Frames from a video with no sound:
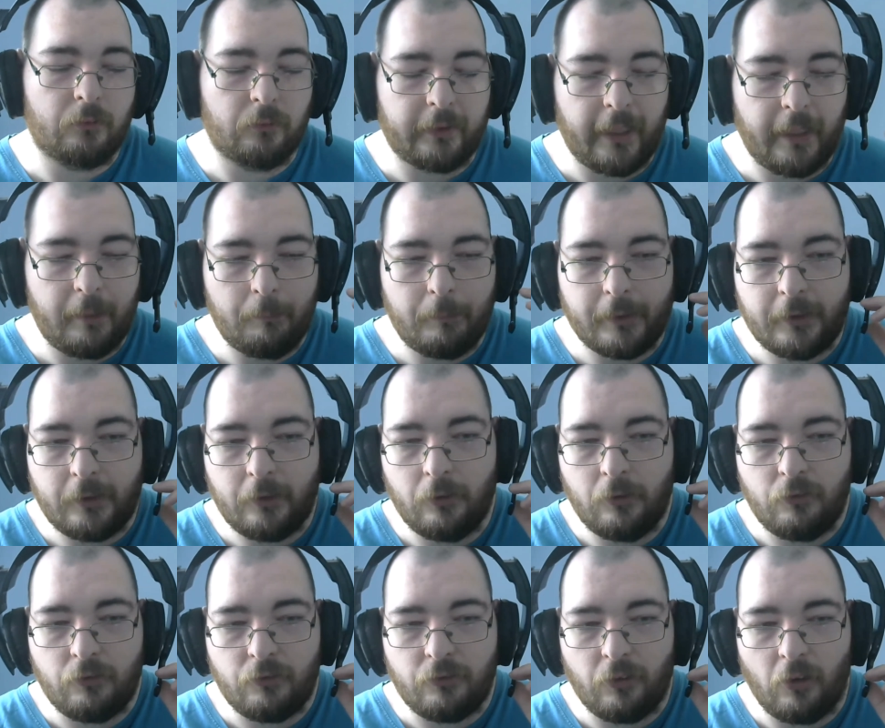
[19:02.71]
game
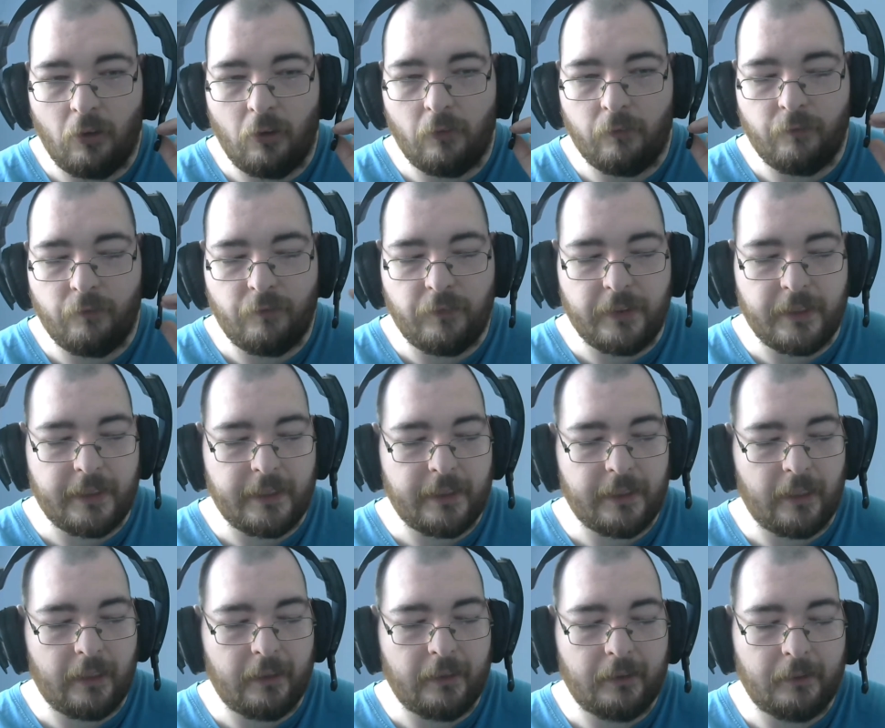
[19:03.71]
because of the
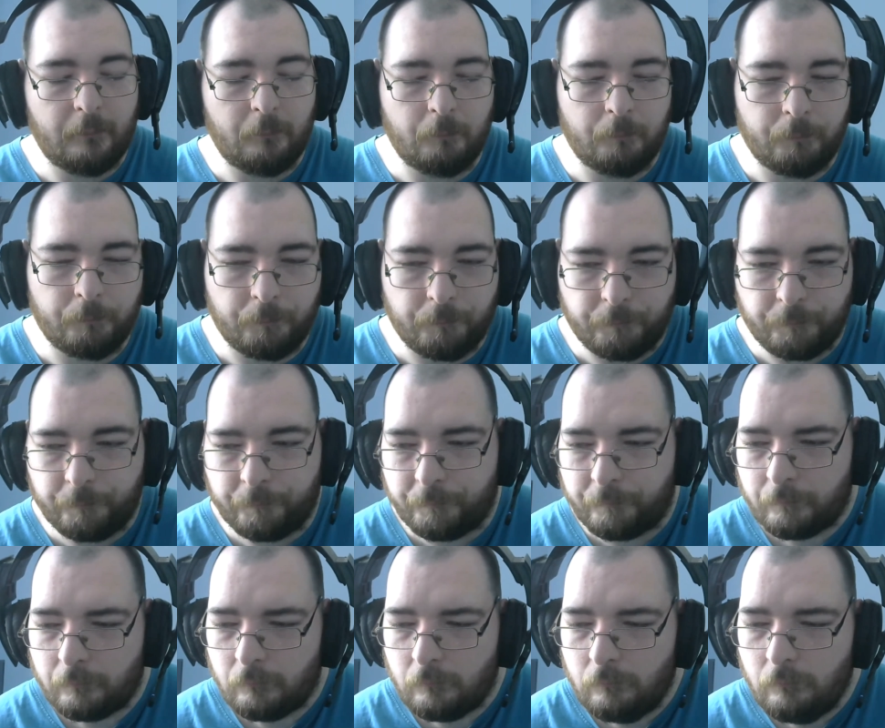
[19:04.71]

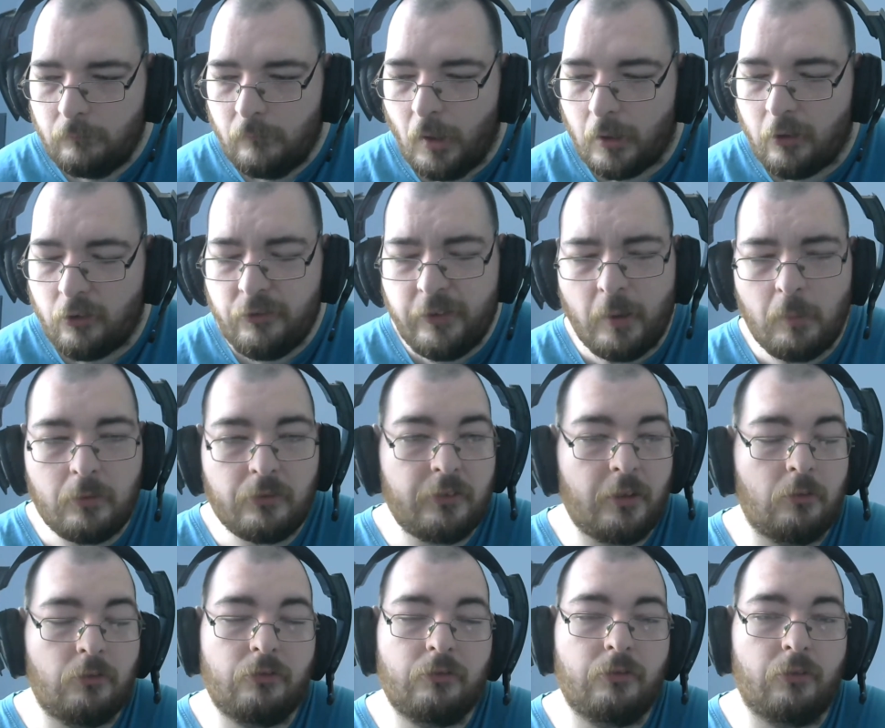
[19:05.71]
because there was
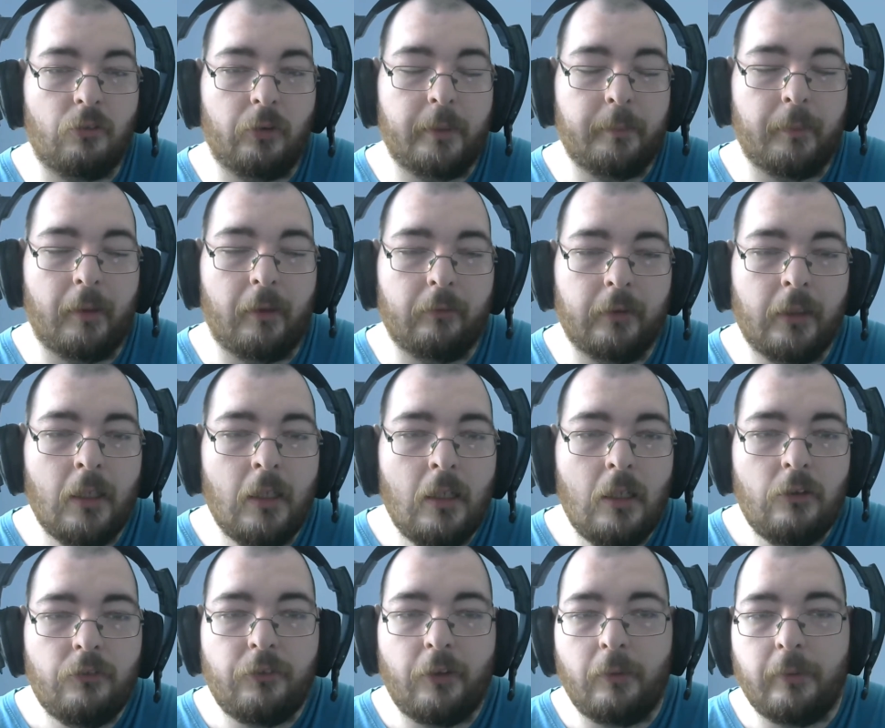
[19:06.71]
no story mode.
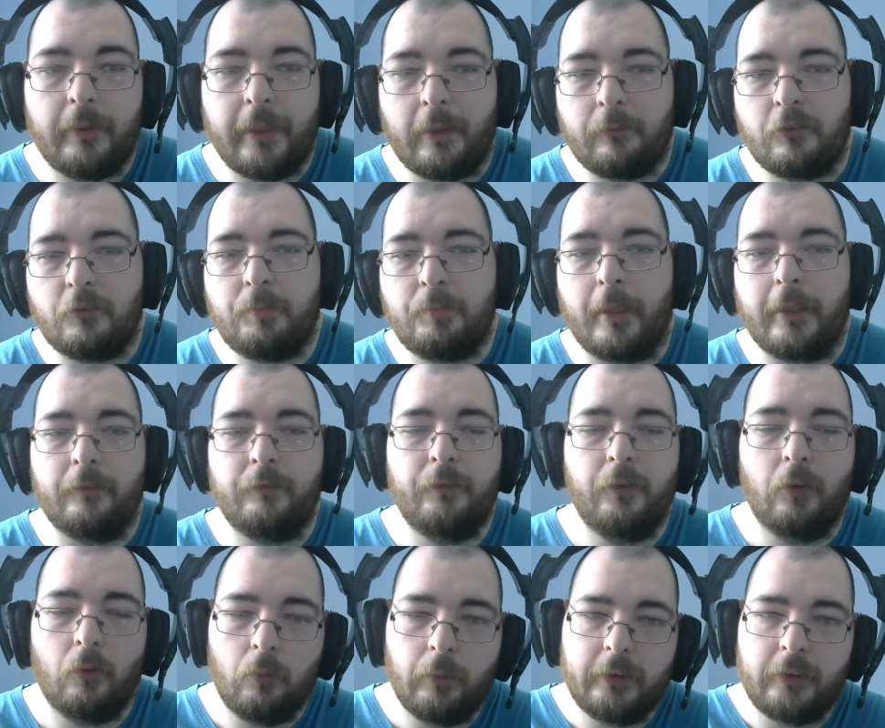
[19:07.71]
So in that respect, if
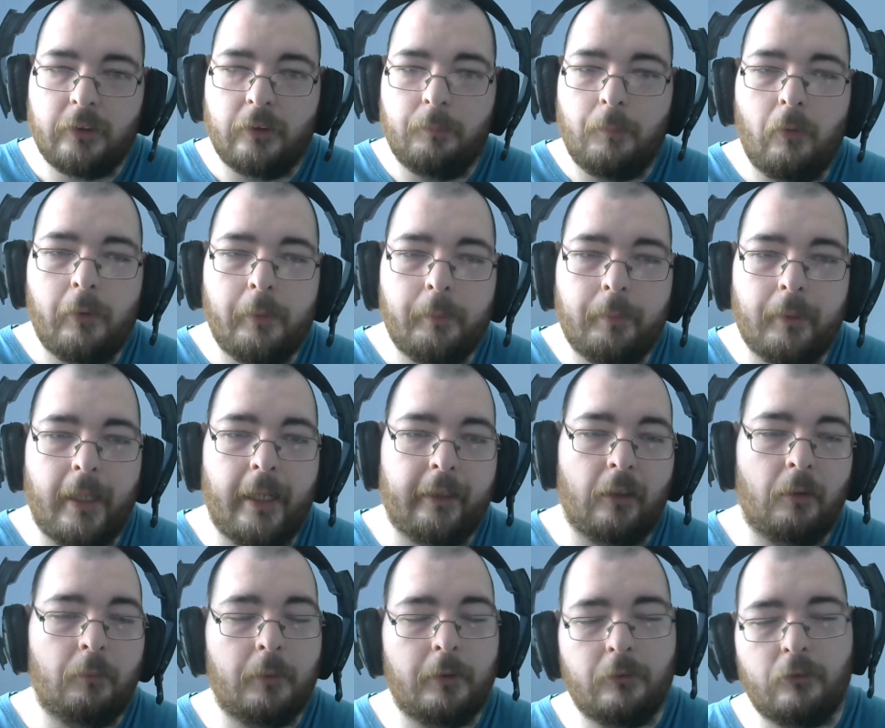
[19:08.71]
you're into a multiplayer and
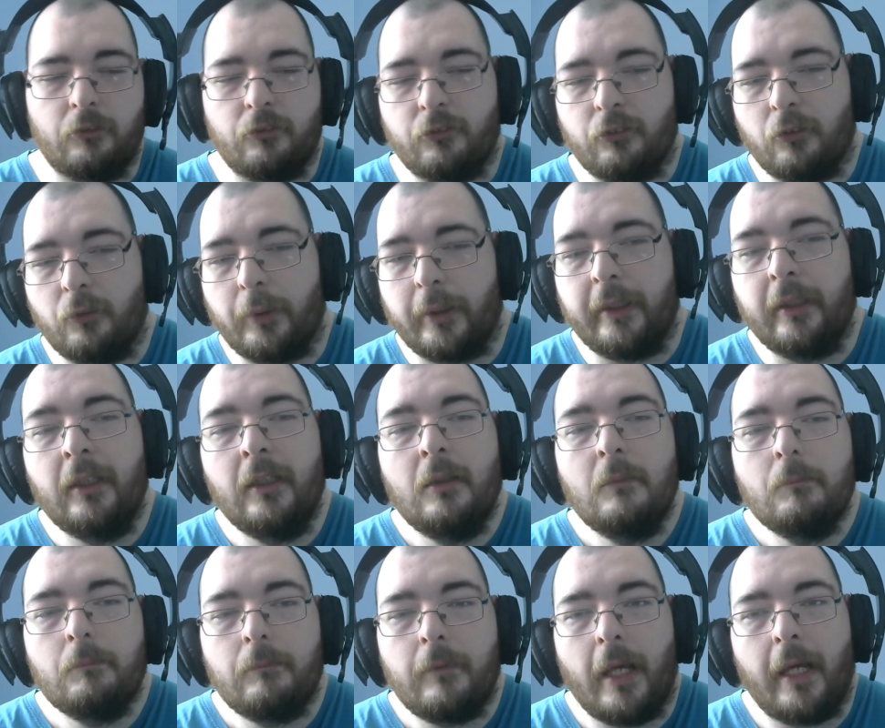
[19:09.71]
I'm into story,
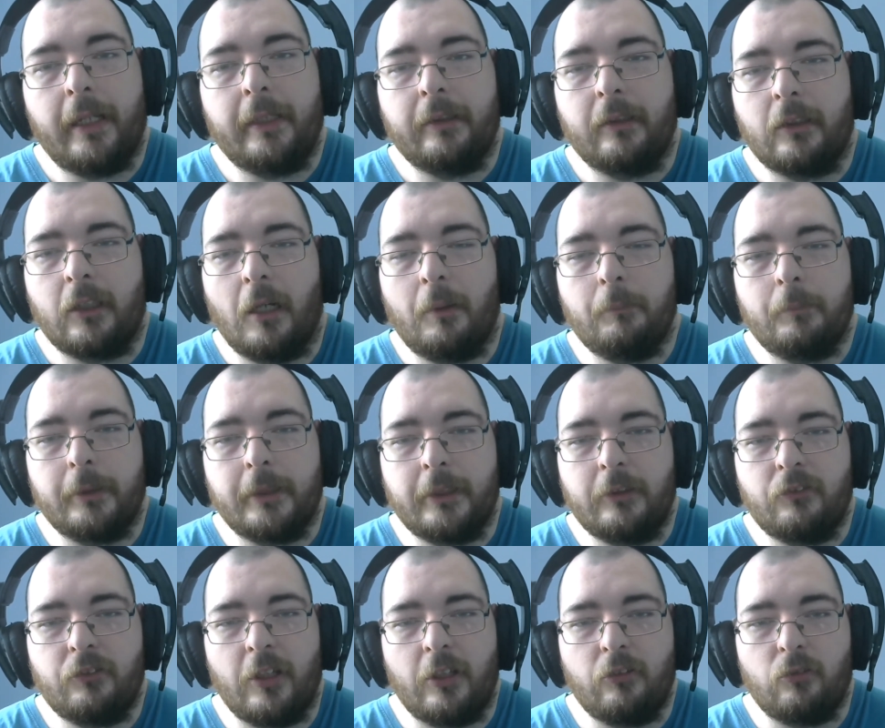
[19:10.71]
and a company
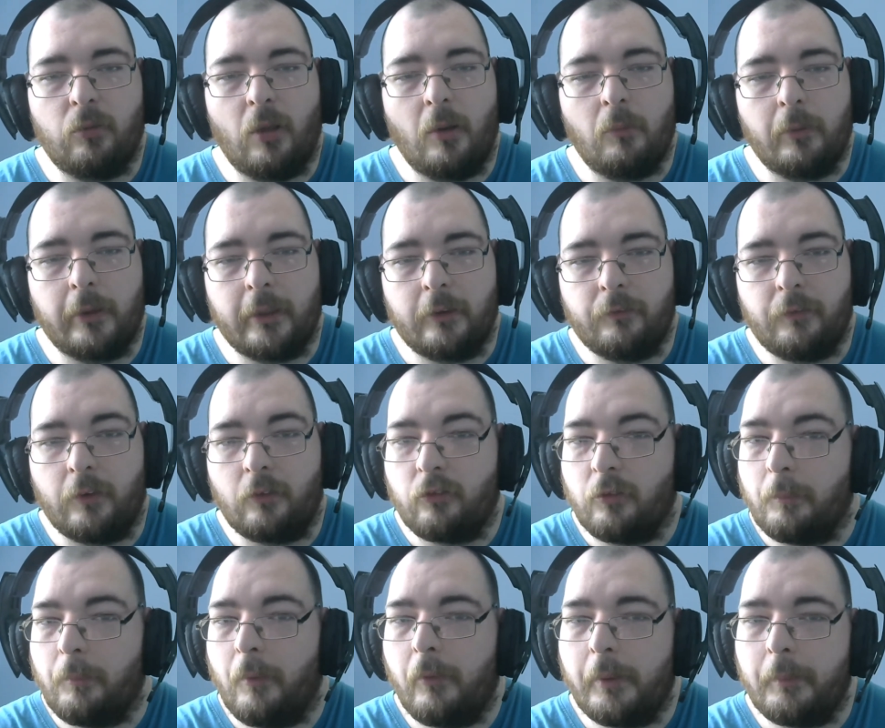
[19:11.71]
says, right, we're going to focus
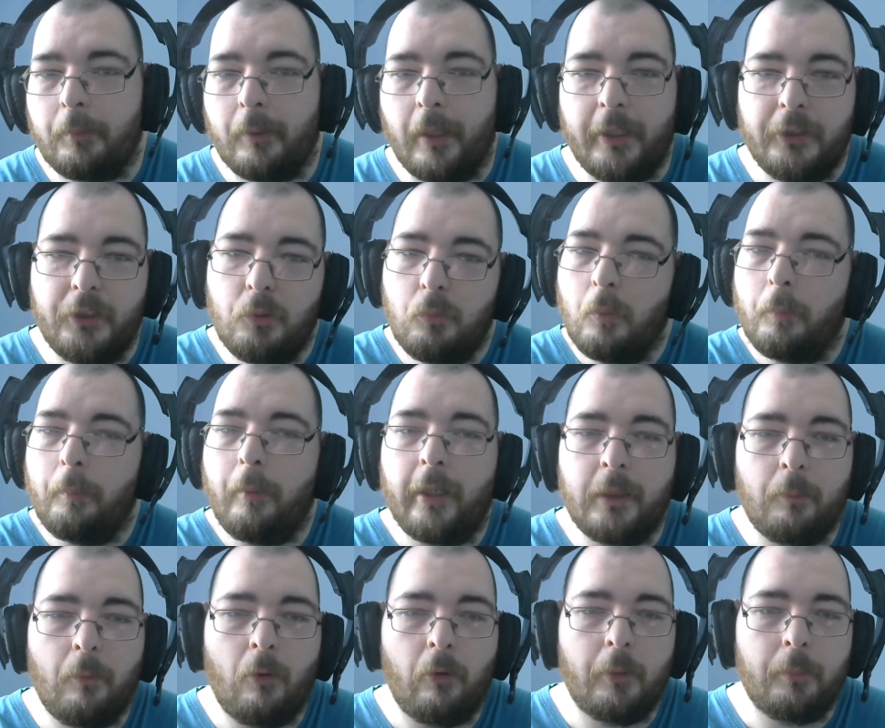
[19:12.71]
on multiplayer, you will buy the
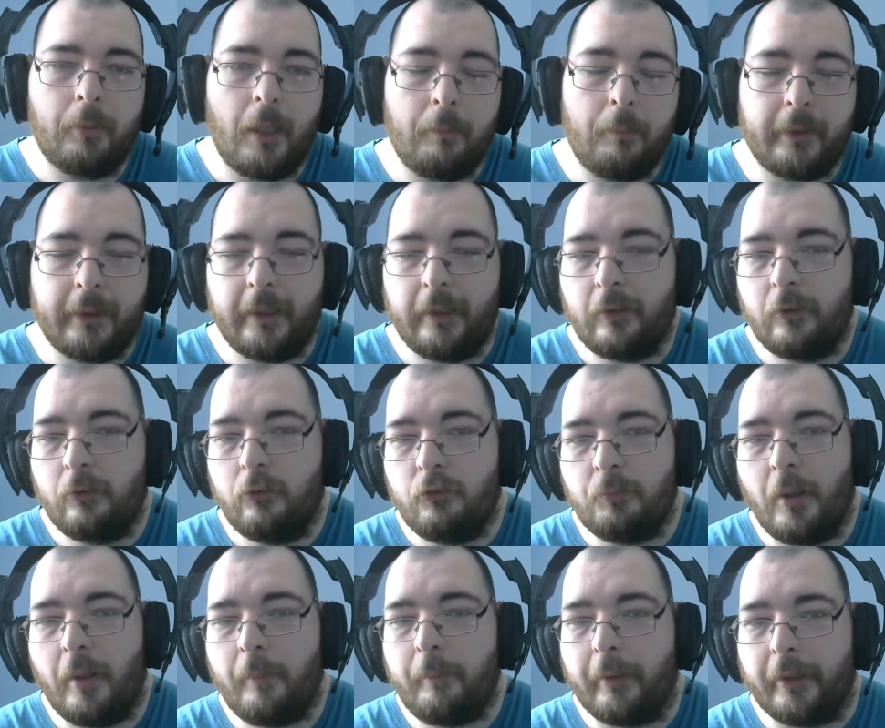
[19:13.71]
multiplayer, but they're going to lose
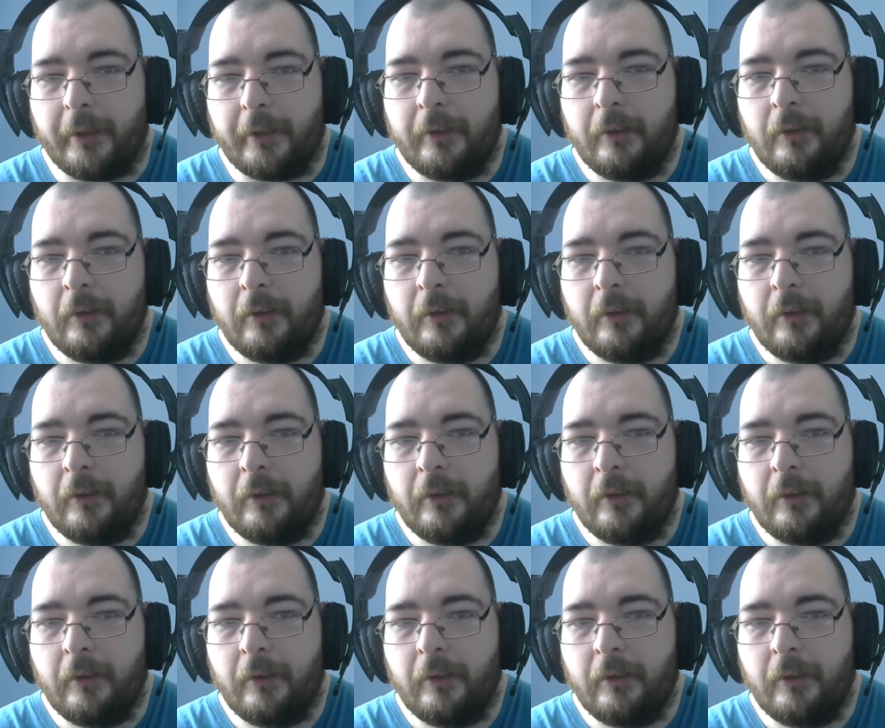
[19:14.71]
my money.